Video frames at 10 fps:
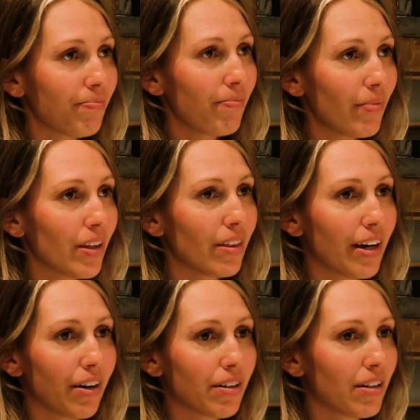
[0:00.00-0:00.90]
the job.
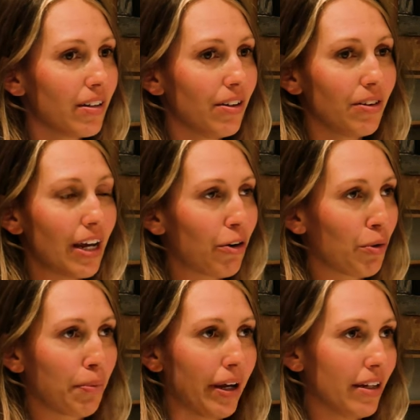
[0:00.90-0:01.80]
There, you can't
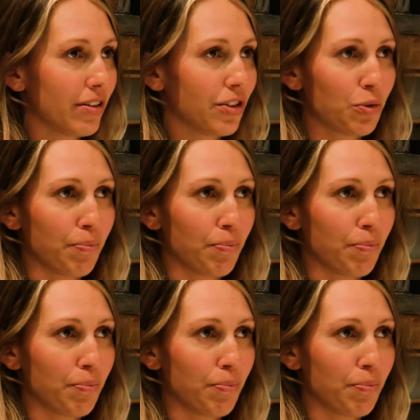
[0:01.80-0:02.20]
replace just